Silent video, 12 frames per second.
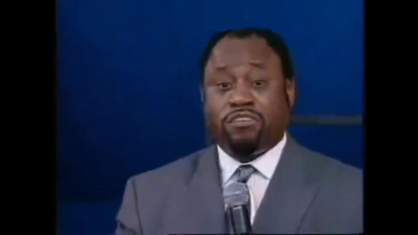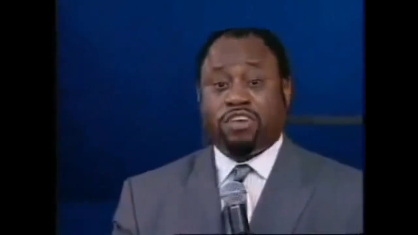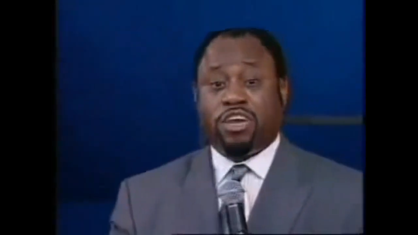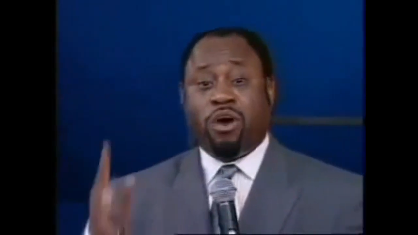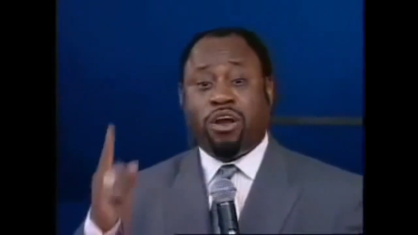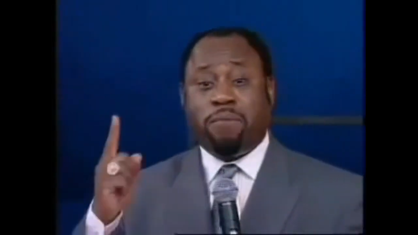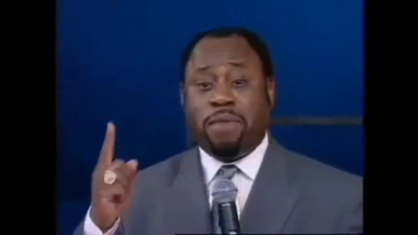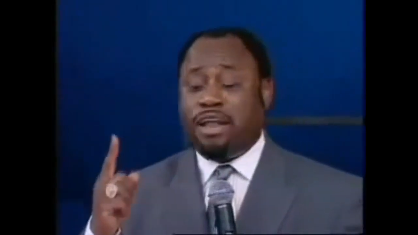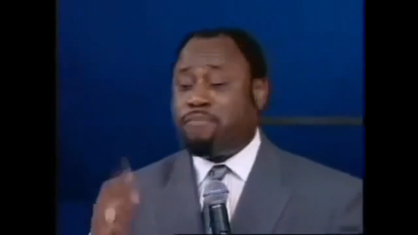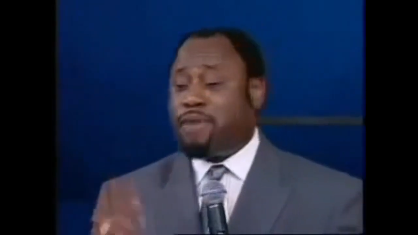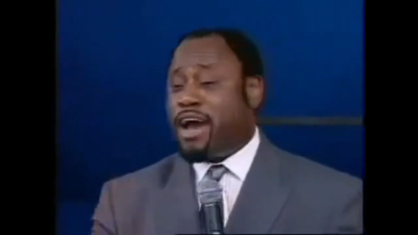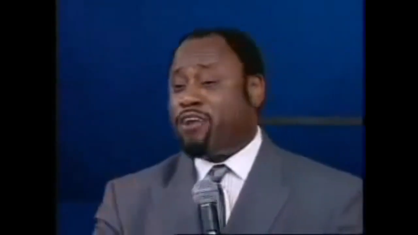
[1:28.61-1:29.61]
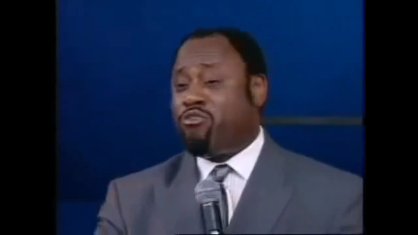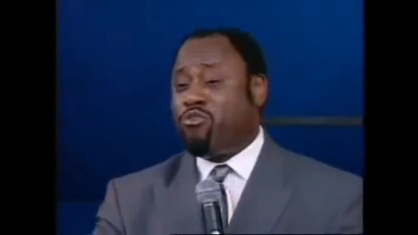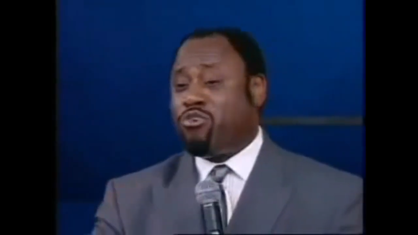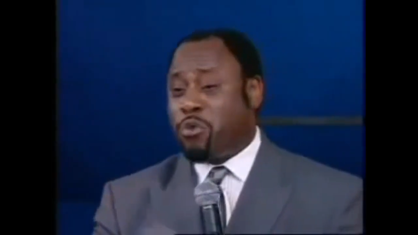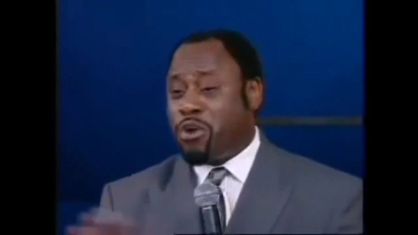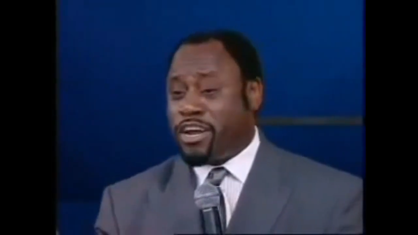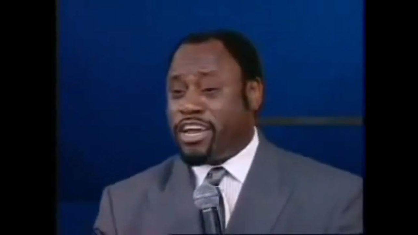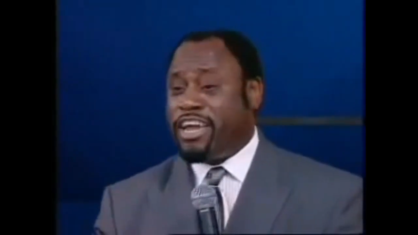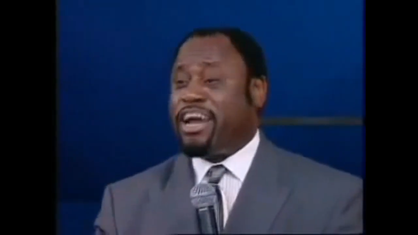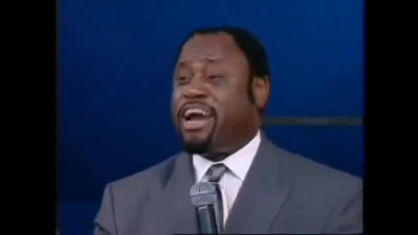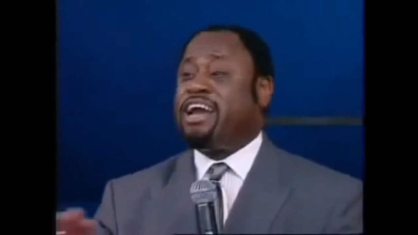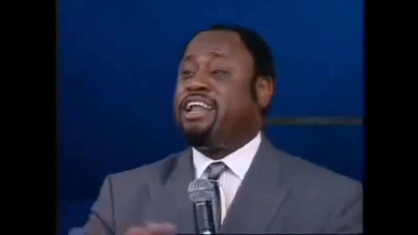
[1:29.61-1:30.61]
So you want a male man who's
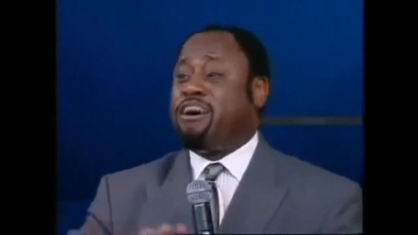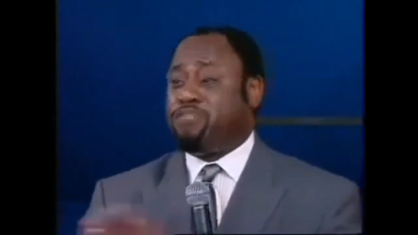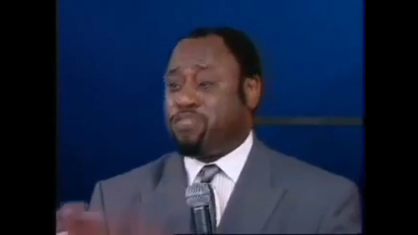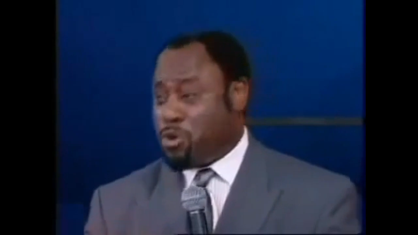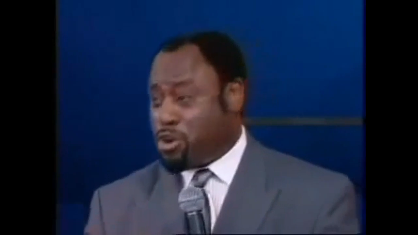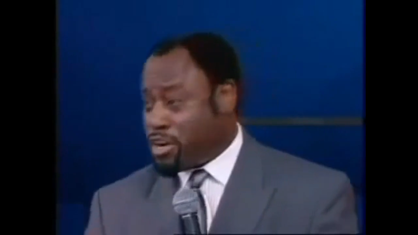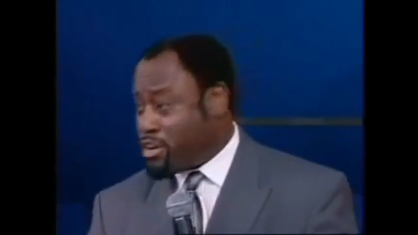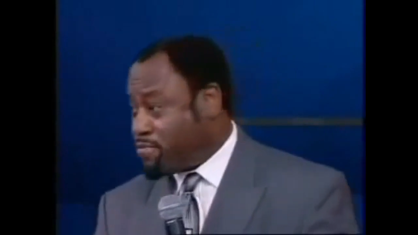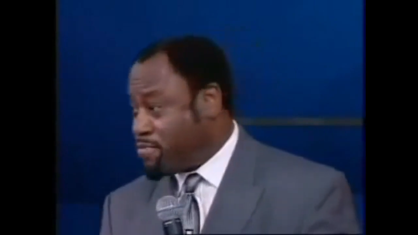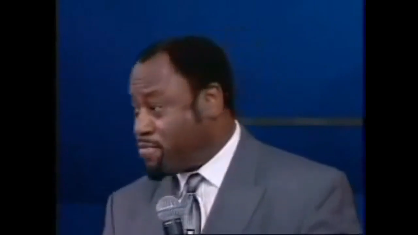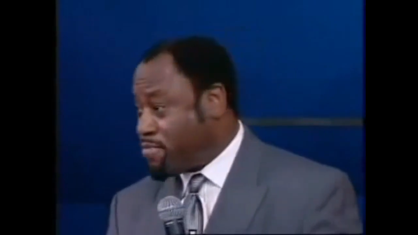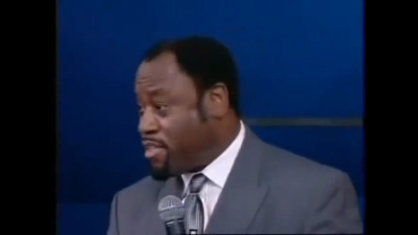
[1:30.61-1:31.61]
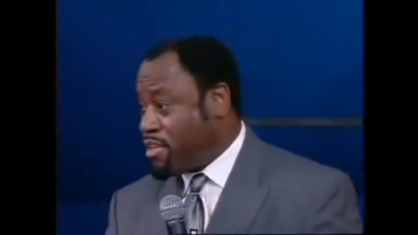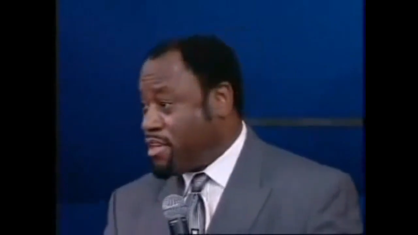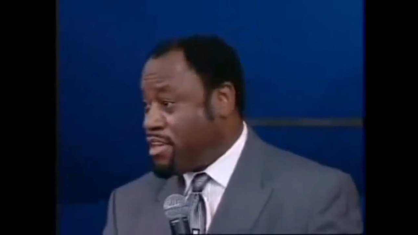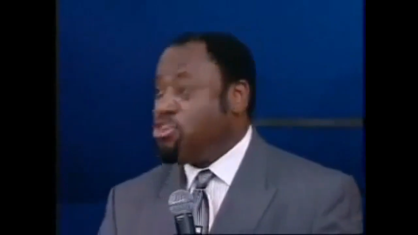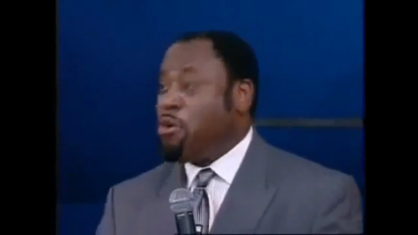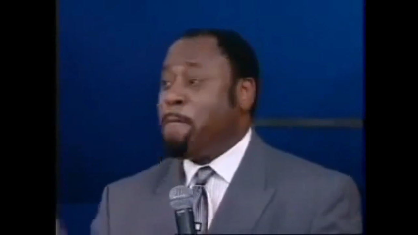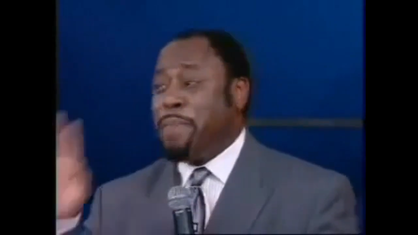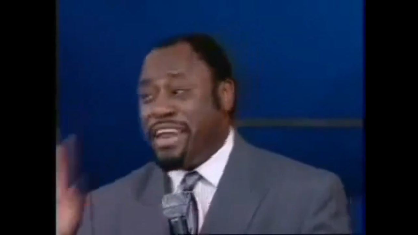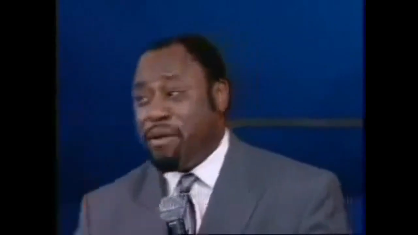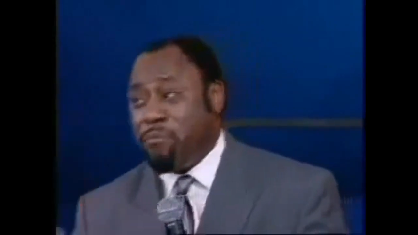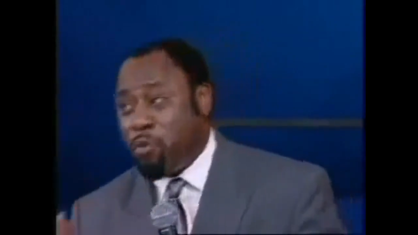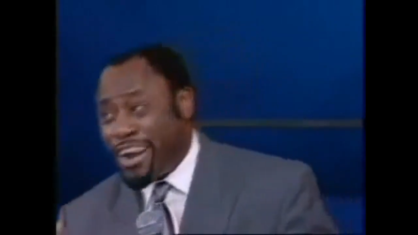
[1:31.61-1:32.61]
working and loves to work. You
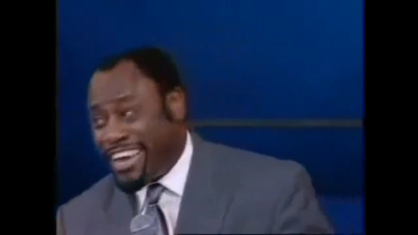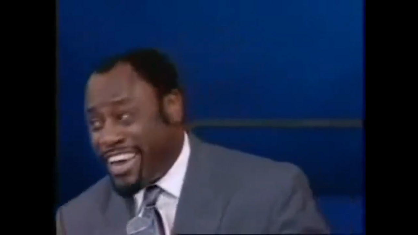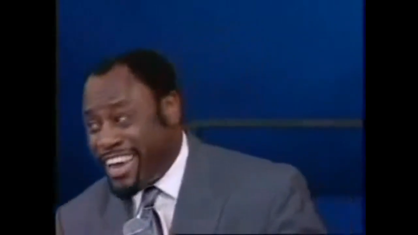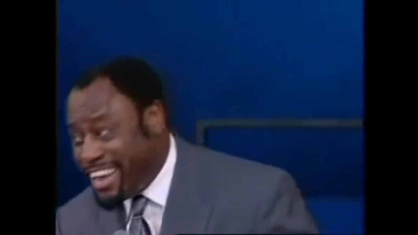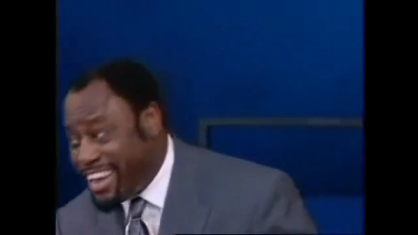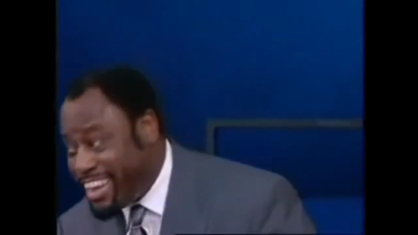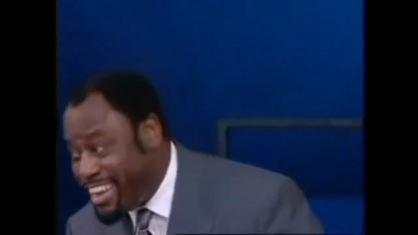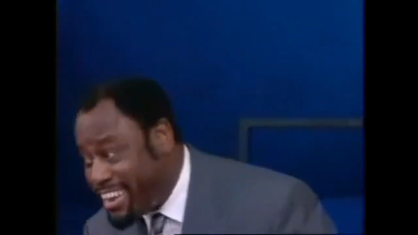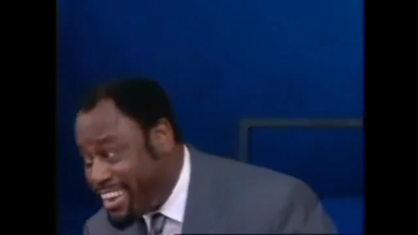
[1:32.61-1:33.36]
meet him working.